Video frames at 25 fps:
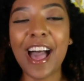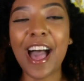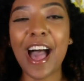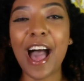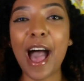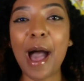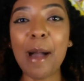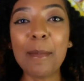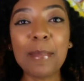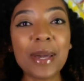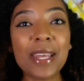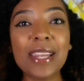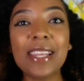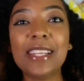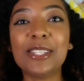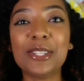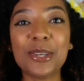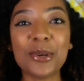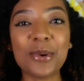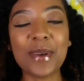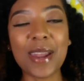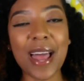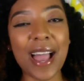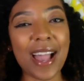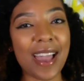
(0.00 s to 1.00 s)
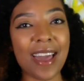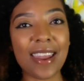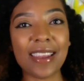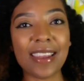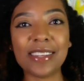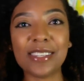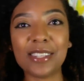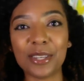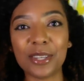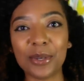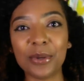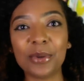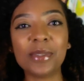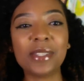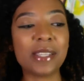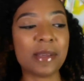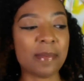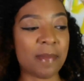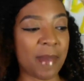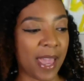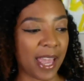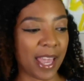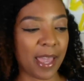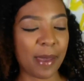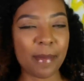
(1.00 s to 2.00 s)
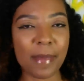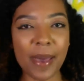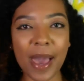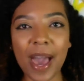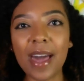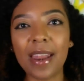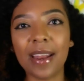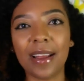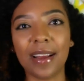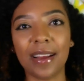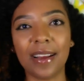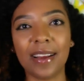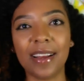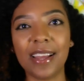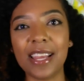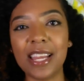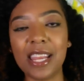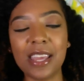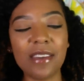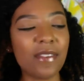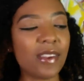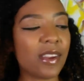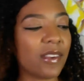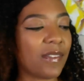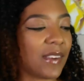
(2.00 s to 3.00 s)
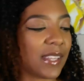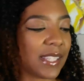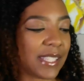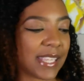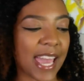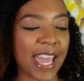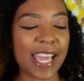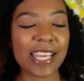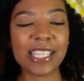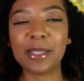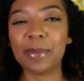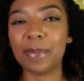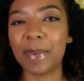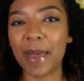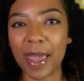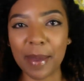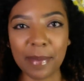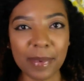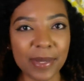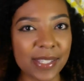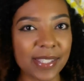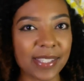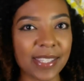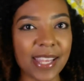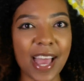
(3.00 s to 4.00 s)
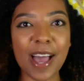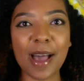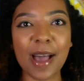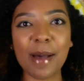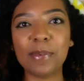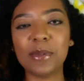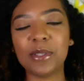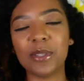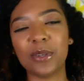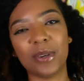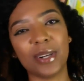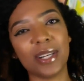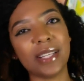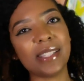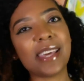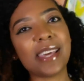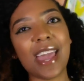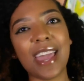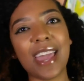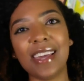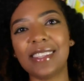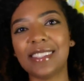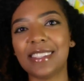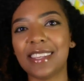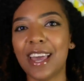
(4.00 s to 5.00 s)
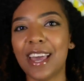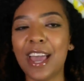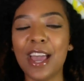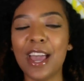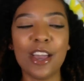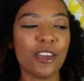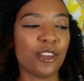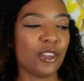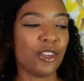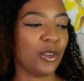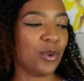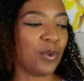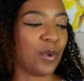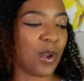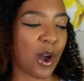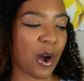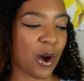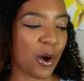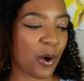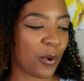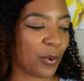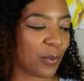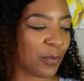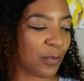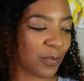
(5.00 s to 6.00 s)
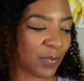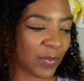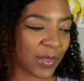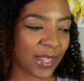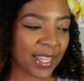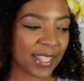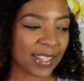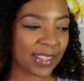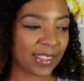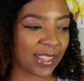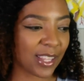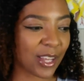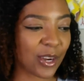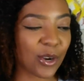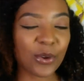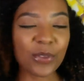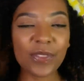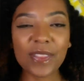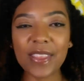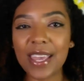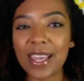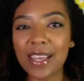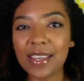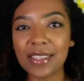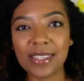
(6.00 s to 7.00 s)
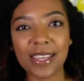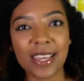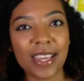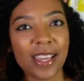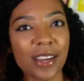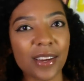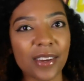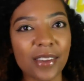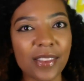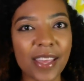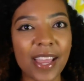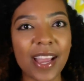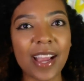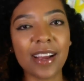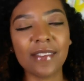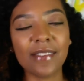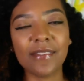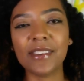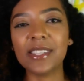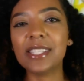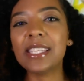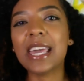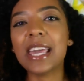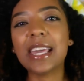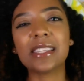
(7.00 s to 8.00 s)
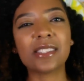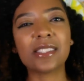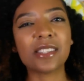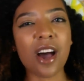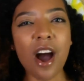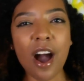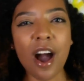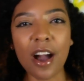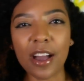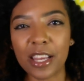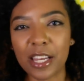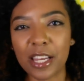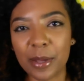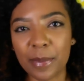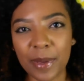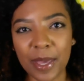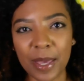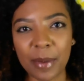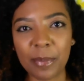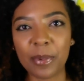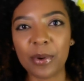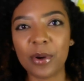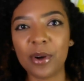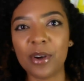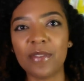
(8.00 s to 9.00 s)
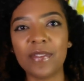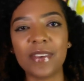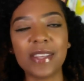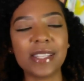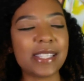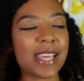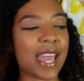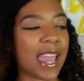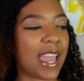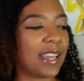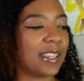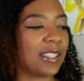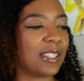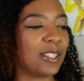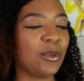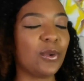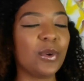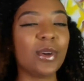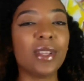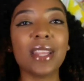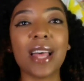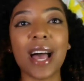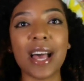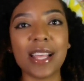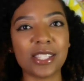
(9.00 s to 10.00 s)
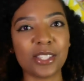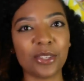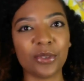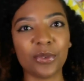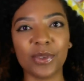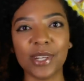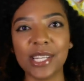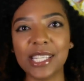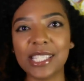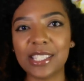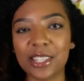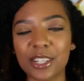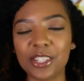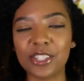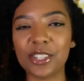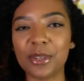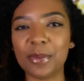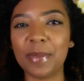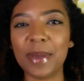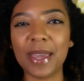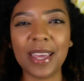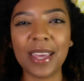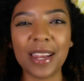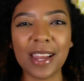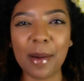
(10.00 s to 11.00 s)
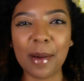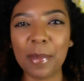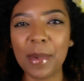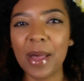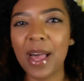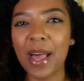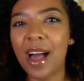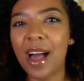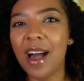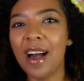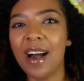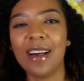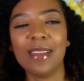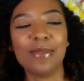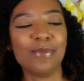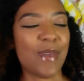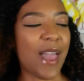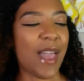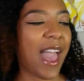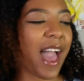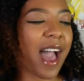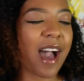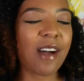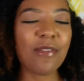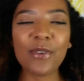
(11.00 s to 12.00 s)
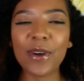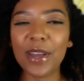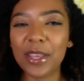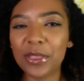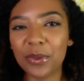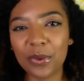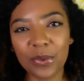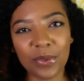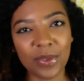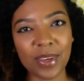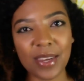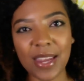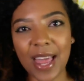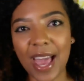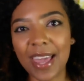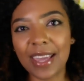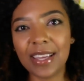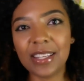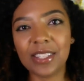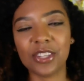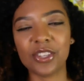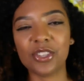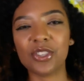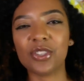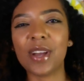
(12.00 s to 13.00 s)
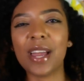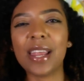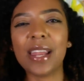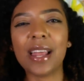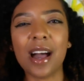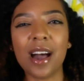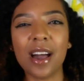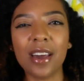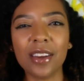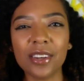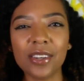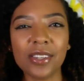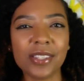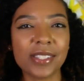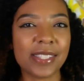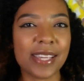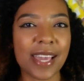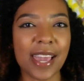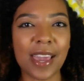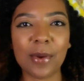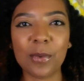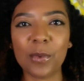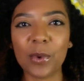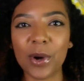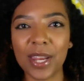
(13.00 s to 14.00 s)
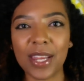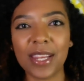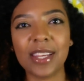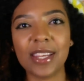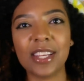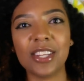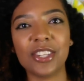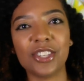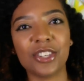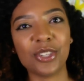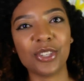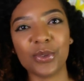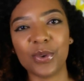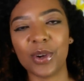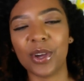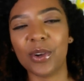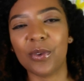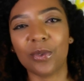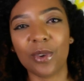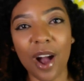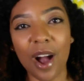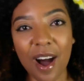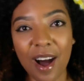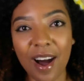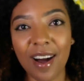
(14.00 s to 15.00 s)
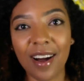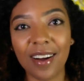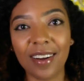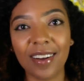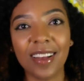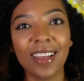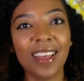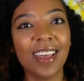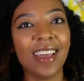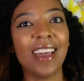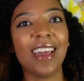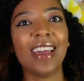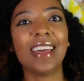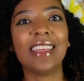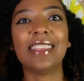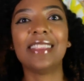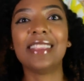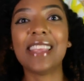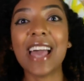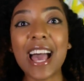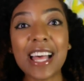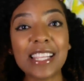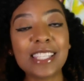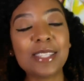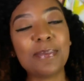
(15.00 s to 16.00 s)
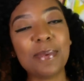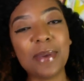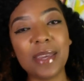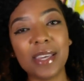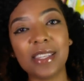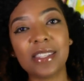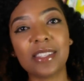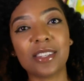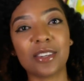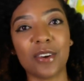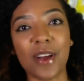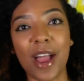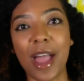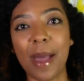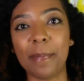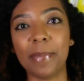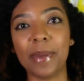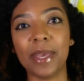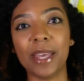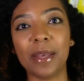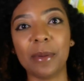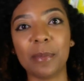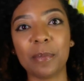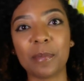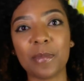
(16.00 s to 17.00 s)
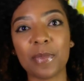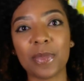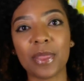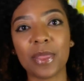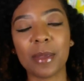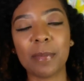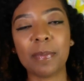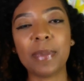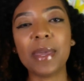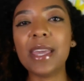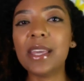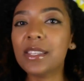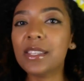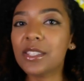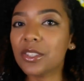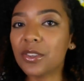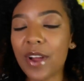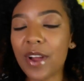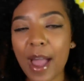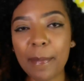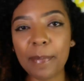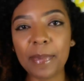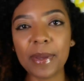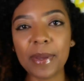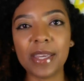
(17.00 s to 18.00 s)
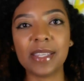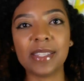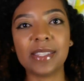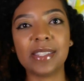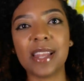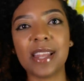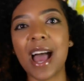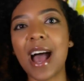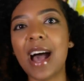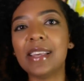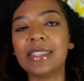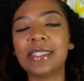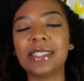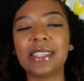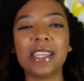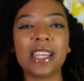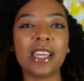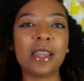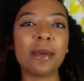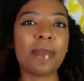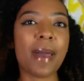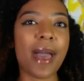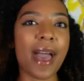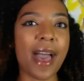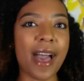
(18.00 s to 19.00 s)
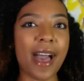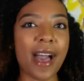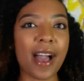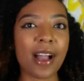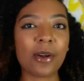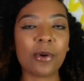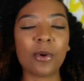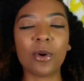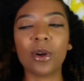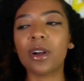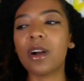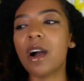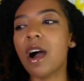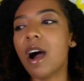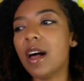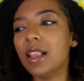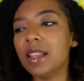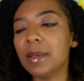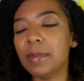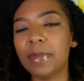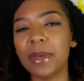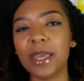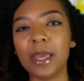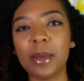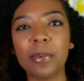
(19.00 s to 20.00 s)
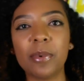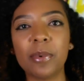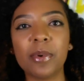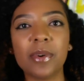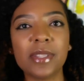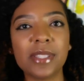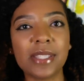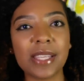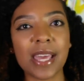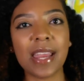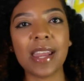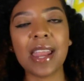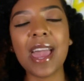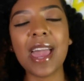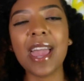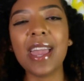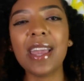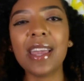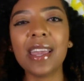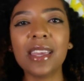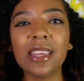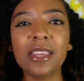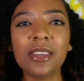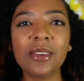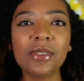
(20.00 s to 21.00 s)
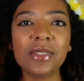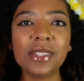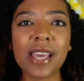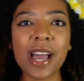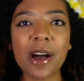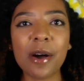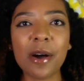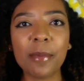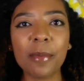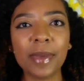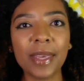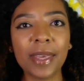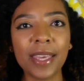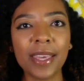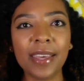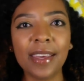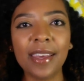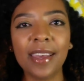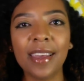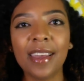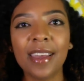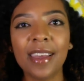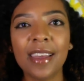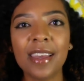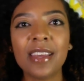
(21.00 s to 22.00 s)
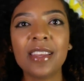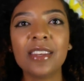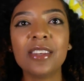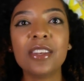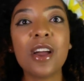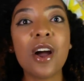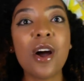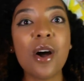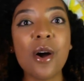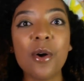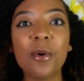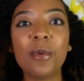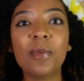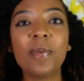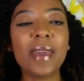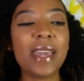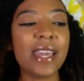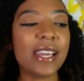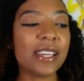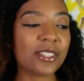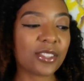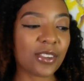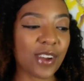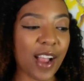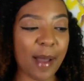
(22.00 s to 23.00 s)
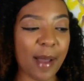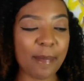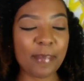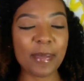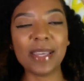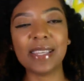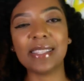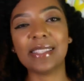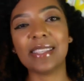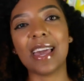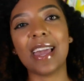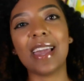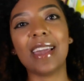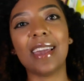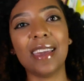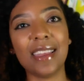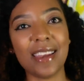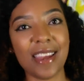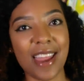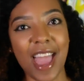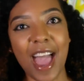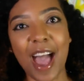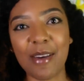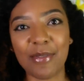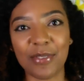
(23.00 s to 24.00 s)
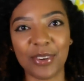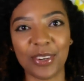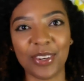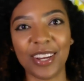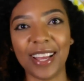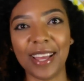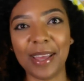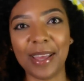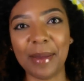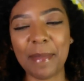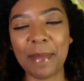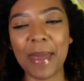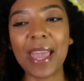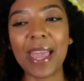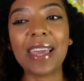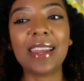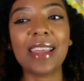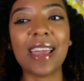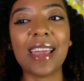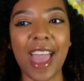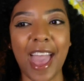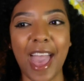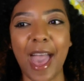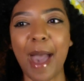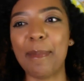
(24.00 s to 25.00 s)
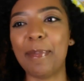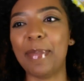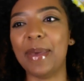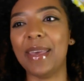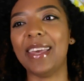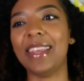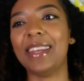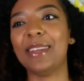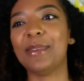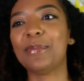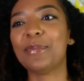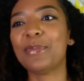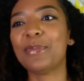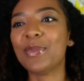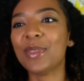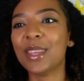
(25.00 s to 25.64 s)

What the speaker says: I'm going to do what I got to do to make it better. And even if it takes baby steps or it takes, little things here, there, if it takes talking to people, if it takes doing lots of research and being up halfway through the night just trying to understand what it is you're doing wrong, that's being scrappy. Being scrappy is not sitting back or calling people and saying, hey, can you tell me? No, being scrappy is like getting after it, making it happen.